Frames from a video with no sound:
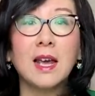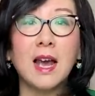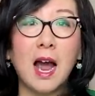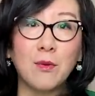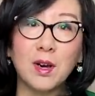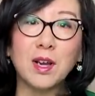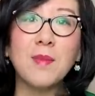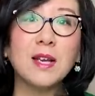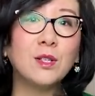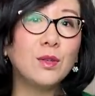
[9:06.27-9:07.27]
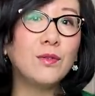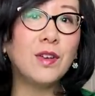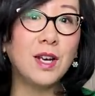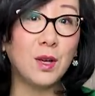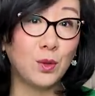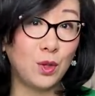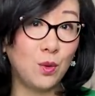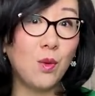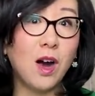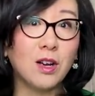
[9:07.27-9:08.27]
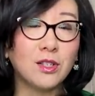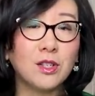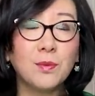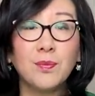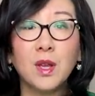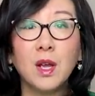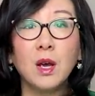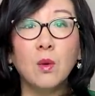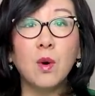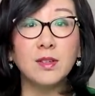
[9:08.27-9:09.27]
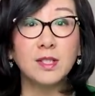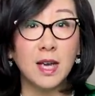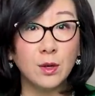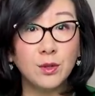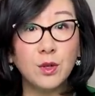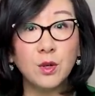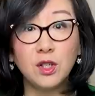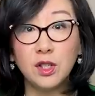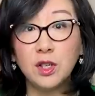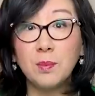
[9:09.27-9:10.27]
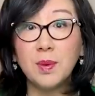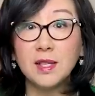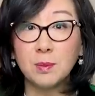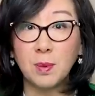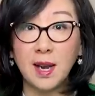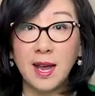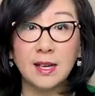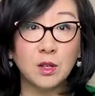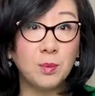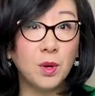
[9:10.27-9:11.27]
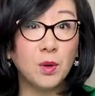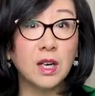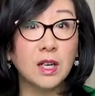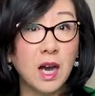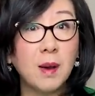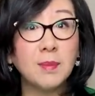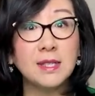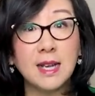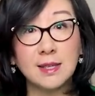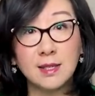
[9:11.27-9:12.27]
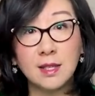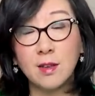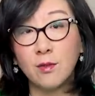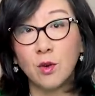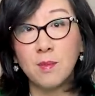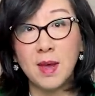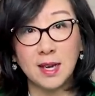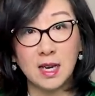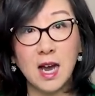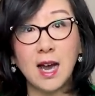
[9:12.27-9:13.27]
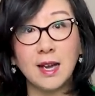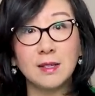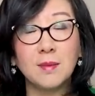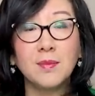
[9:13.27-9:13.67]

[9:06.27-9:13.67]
I recommend two videos to watch. One tells you Xi Jinping's plan to build a common destiny for mankind.